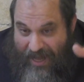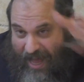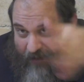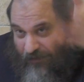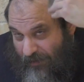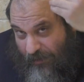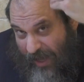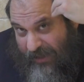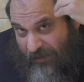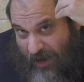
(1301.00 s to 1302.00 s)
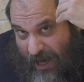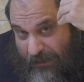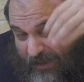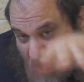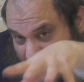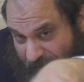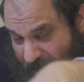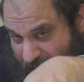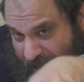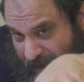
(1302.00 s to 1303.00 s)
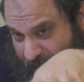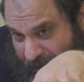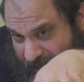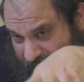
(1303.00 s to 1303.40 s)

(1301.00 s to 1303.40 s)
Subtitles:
And relative to God Himself, there is